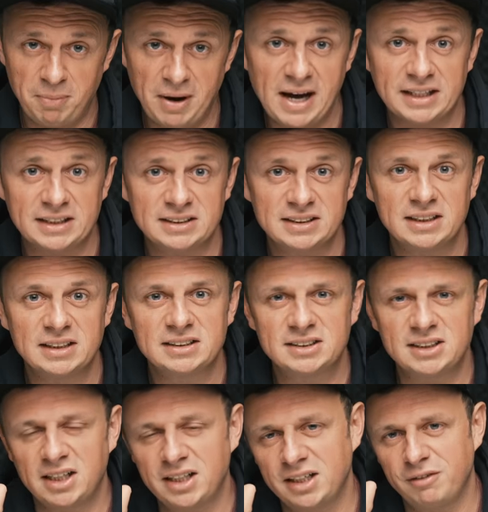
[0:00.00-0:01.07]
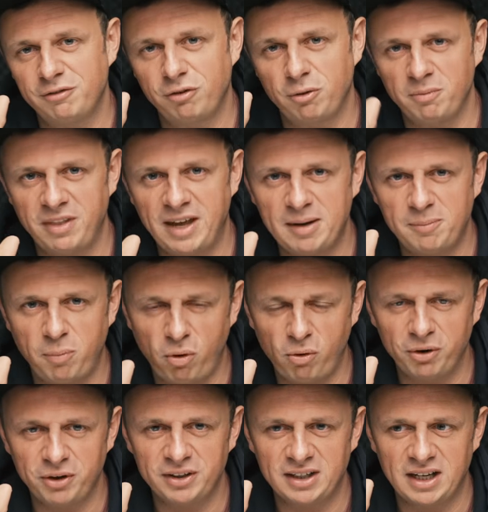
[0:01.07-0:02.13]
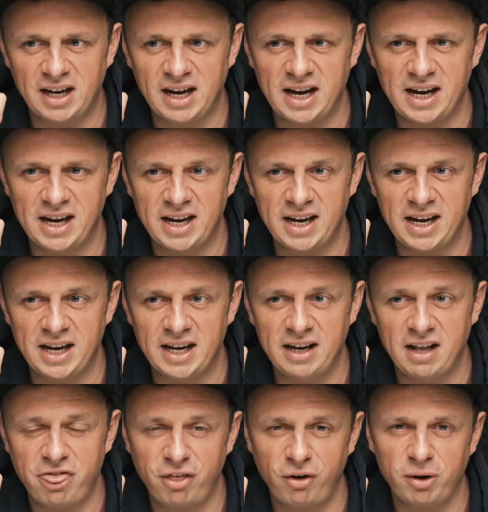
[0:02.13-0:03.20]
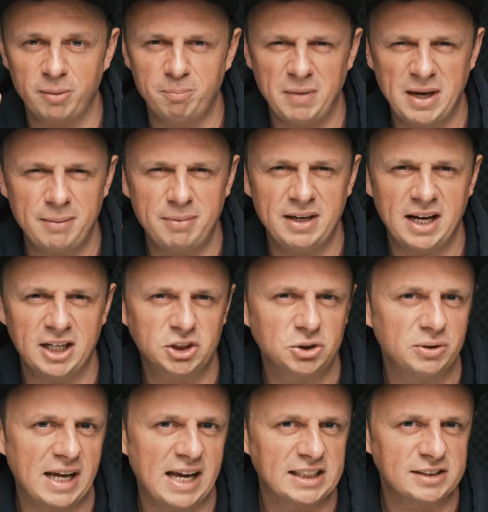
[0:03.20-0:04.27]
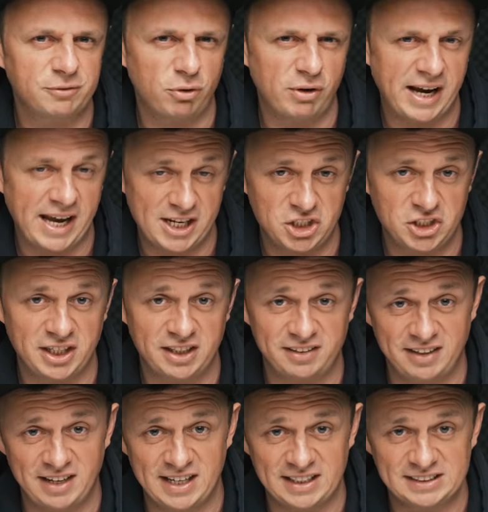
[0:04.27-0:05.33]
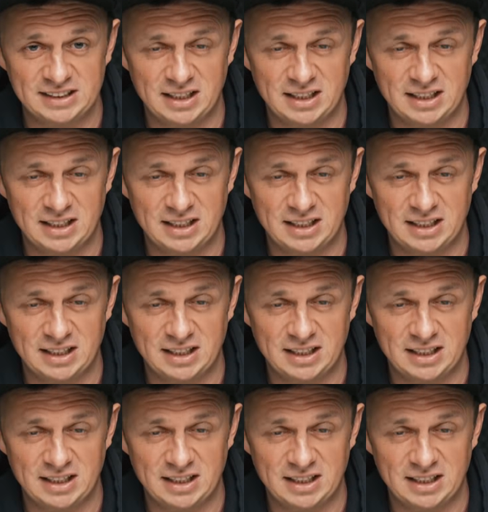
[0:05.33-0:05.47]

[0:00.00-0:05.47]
But starting from that point, I thought maybe I should ask for hand check the next